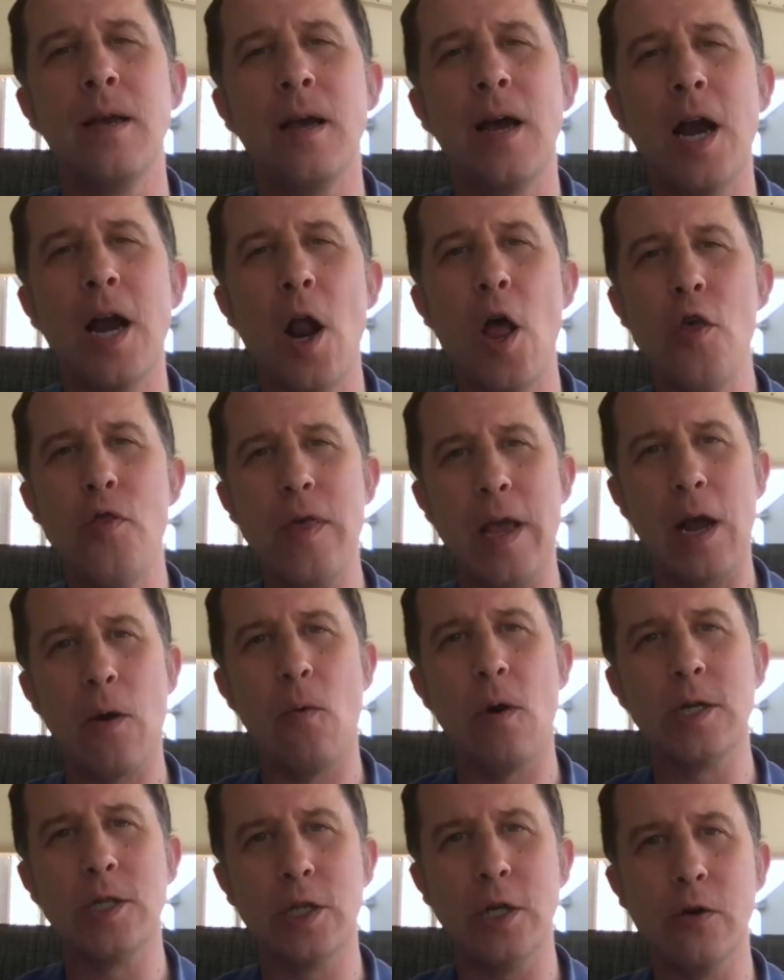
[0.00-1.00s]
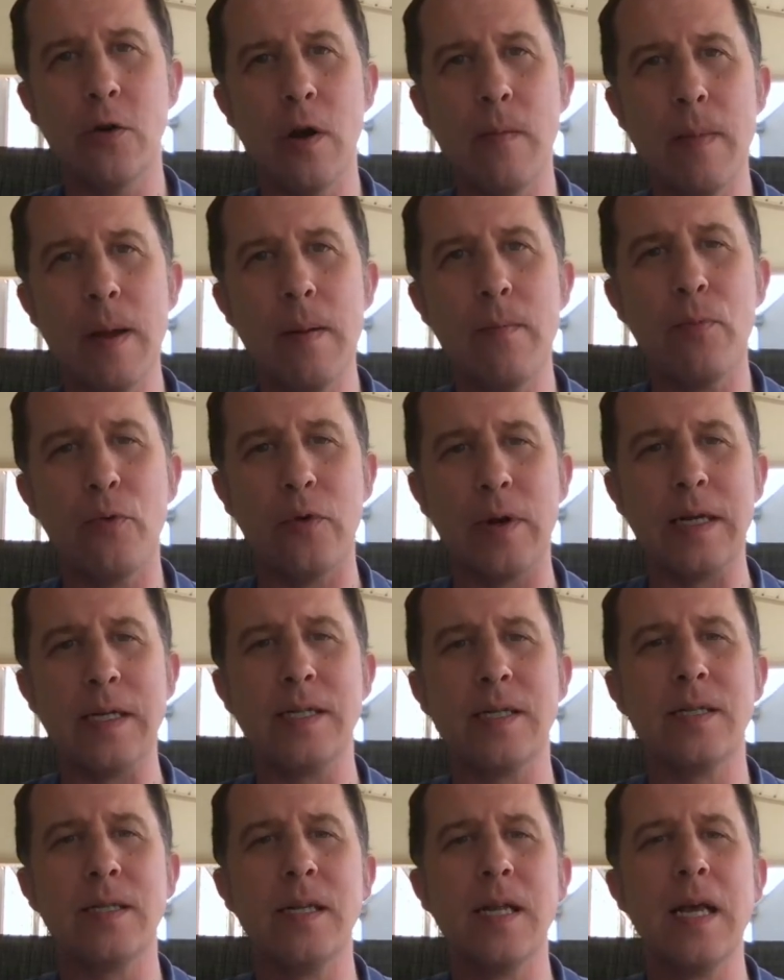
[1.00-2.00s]
Another thing I want you to remember
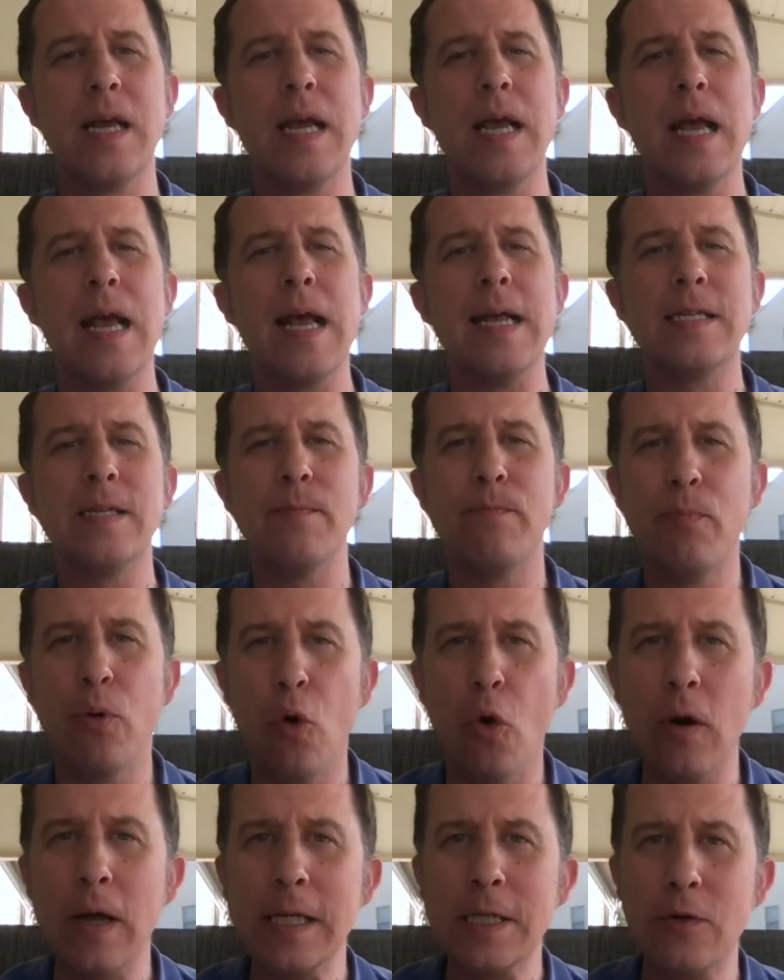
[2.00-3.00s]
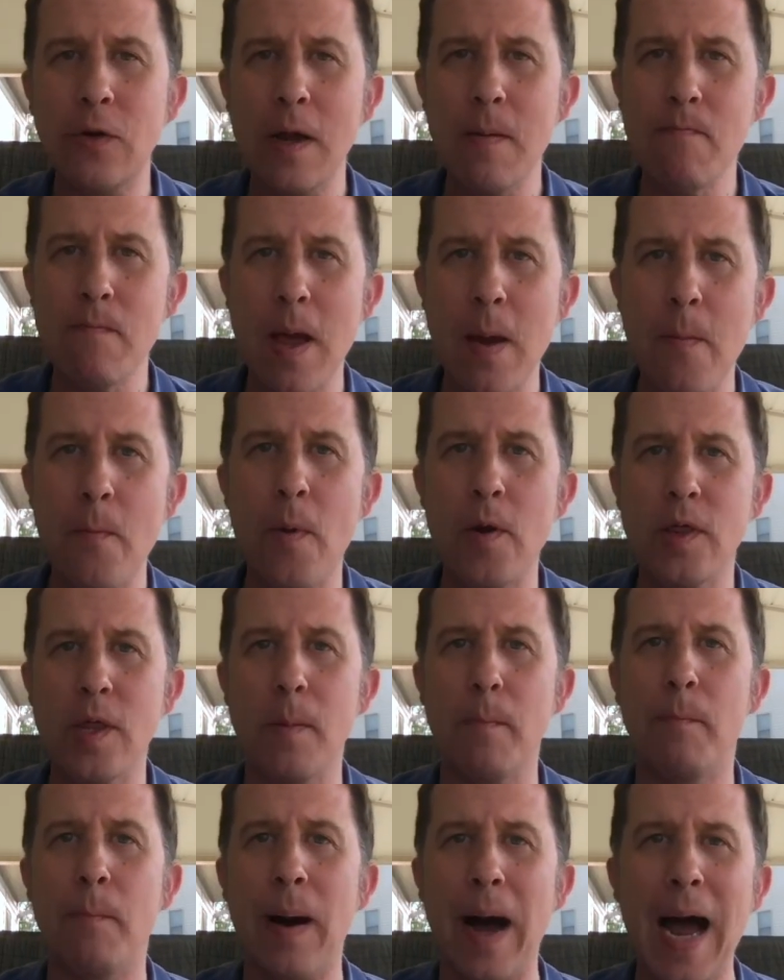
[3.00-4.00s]
is, it's important to remember
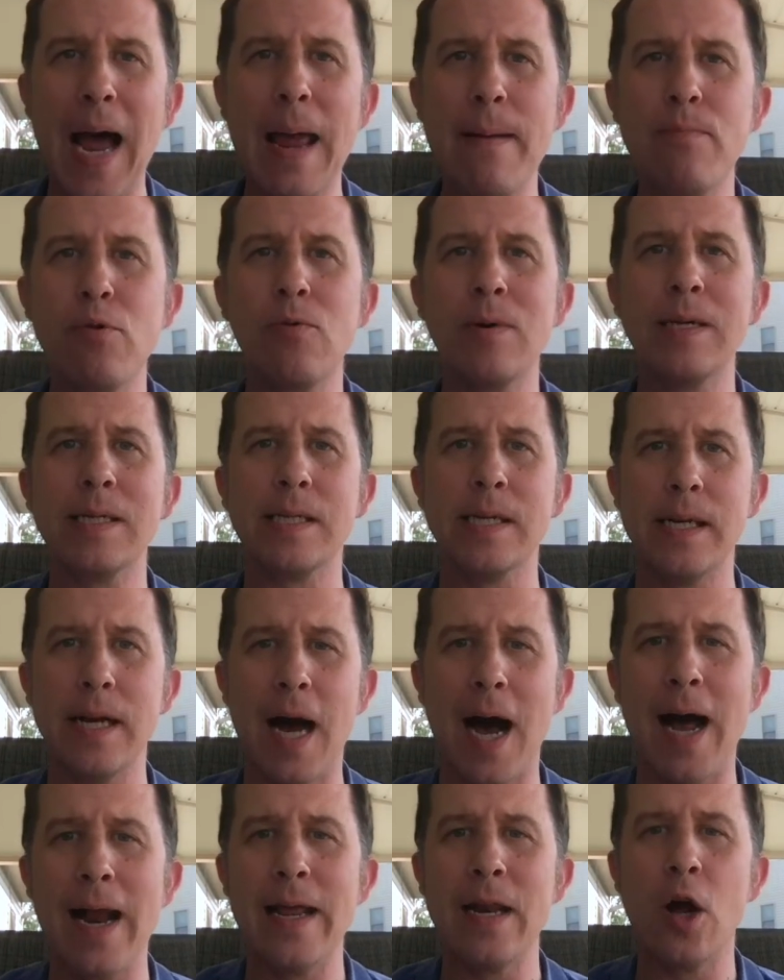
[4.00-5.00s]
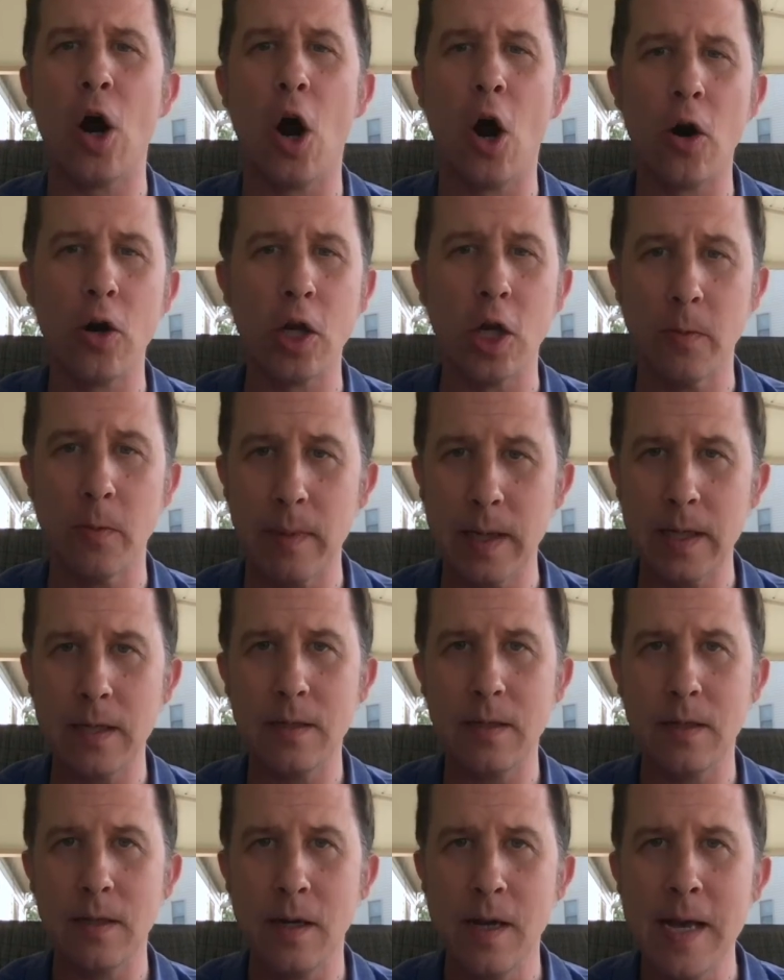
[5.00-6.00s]
the Bible is not an argument.